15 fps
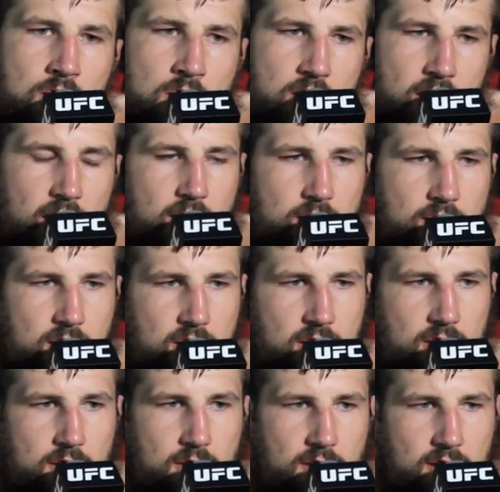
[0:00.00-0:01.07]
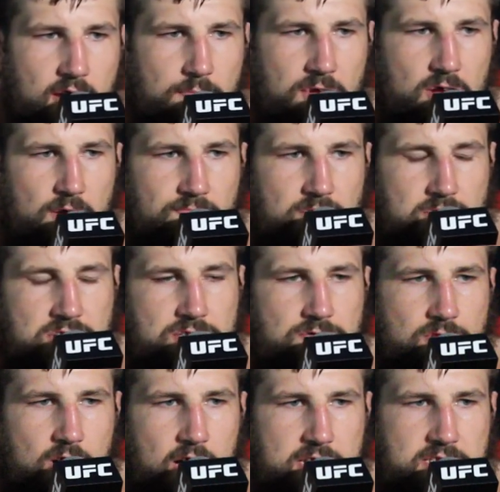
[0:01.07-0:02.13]
Yeah, coming off those
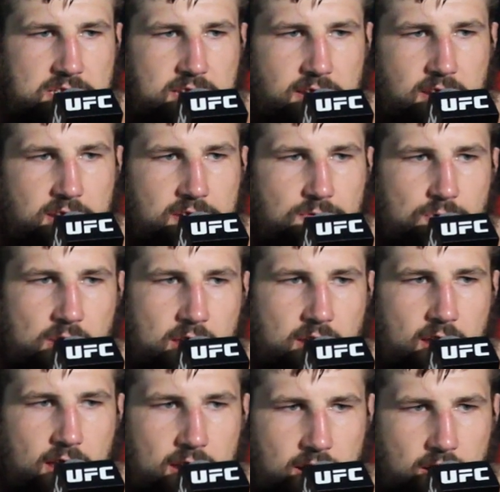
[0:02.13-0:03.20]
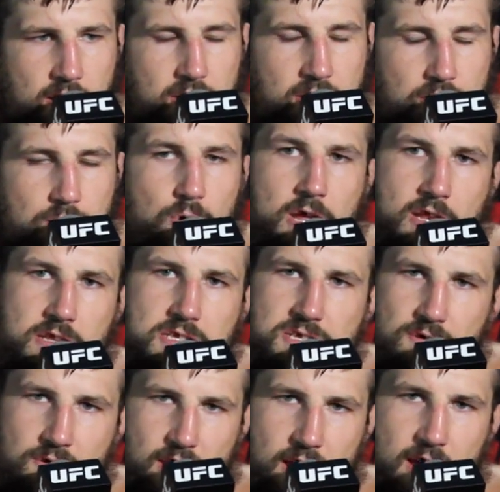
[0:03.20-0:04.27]
two losses, I needed a win, and I got a good win.
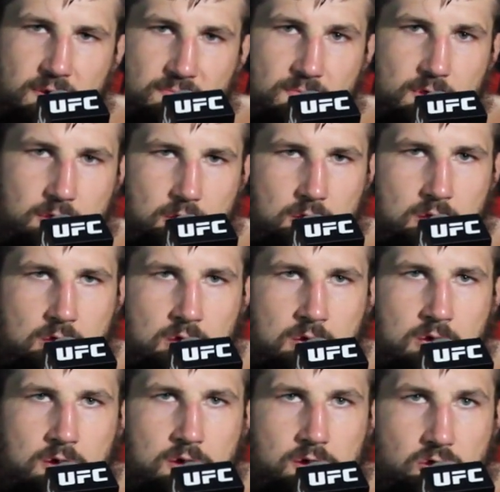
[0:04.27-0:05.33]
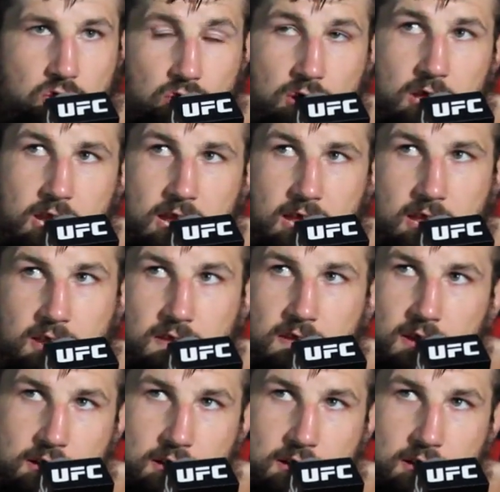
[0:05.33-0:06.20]
So yeah, I feel good. And